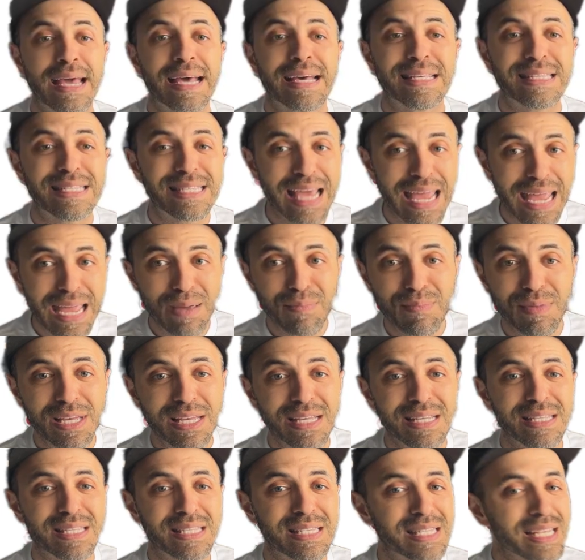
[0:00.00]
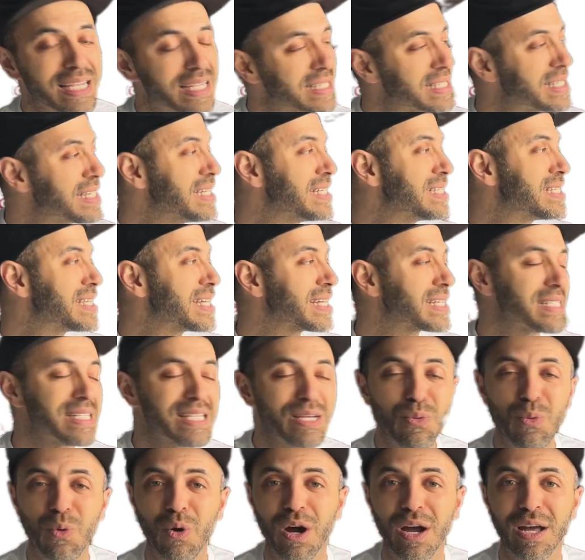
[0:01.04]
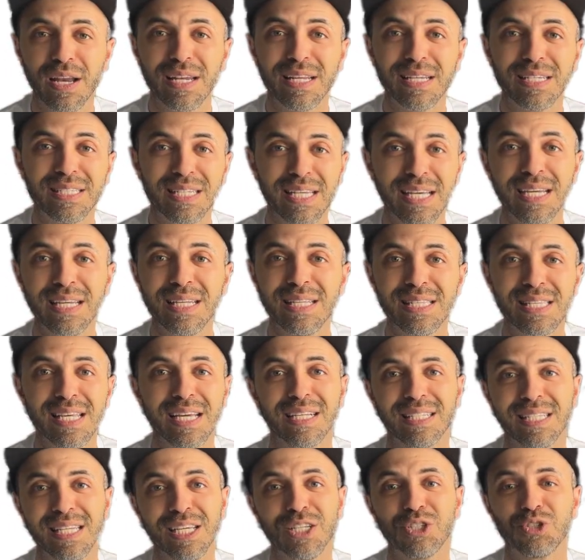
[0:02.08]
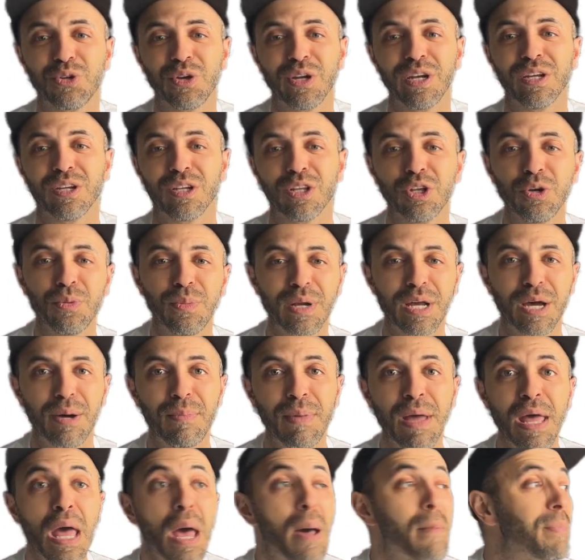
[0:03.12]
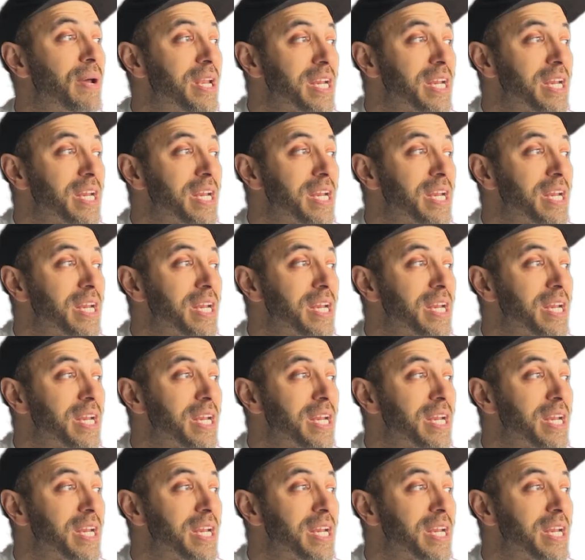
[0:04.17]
Same 6061 T6 heat-treated aluminum, but